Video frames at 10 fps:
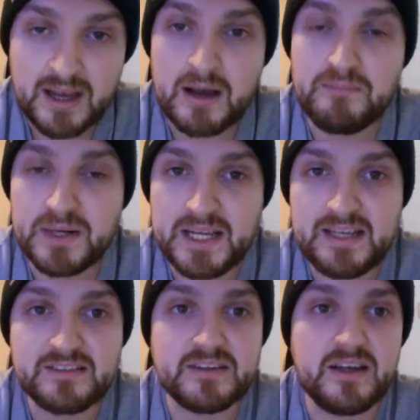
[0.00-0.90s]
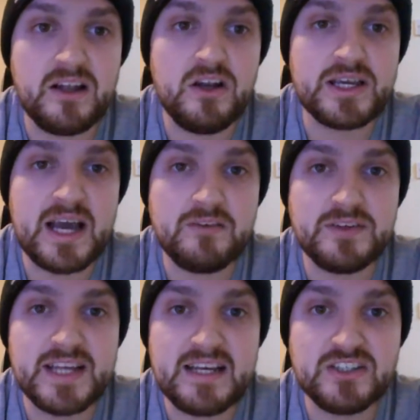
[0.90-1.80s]
And please look out
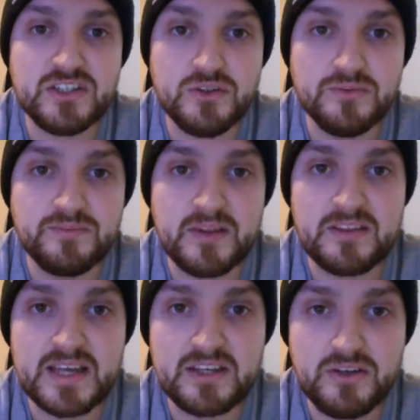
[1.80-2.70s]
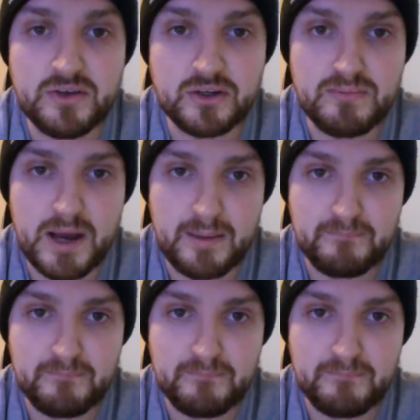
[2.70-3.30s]
for day 2. Thank you and goodbye.